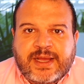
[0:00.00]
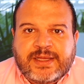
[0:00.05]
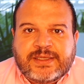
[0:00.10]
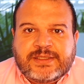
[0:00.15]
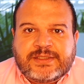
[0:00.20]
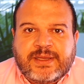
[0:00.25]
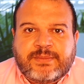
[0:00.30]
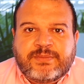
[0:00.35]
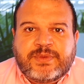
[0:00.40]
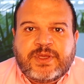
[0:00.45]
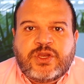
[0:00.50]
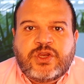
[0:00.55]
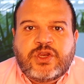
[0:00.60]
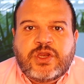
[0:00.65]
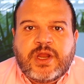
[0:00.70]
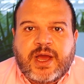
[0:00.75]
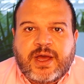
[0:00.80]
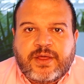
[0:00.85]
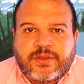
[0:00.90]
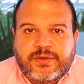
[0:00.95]

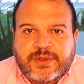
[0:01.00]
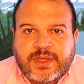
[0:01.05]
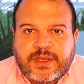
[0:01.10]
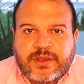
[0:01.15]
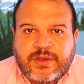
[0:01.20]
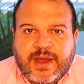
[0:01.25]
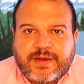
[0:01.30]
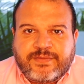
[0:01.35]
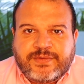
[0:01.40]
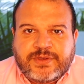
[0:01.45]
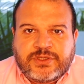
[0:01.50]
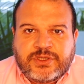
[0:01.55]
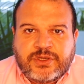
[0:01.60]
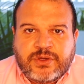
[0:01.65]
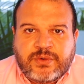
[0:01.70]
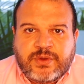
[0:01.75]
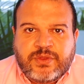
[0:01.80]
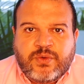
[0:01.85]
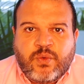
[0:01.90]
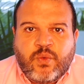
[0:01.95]
something other that you have to deal
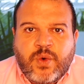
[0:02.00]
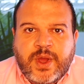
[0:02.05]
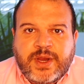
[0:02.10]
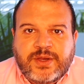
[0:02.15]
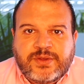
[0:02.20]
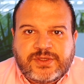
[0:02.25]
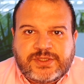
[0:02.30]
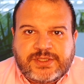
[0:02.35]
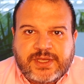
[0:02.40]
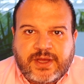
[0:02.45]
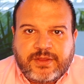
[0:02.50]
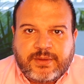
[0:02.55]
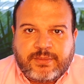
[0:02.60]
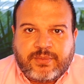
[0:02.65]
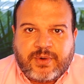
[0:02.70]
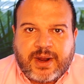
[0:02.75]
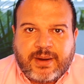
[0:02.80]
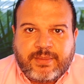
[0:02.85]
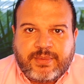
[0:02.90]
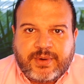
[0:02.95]
with when you sell the
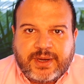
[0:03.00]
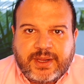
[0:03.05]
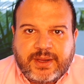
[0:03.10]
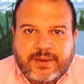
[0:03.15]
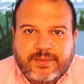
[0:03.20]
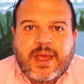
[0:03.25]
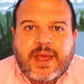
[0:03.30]
property.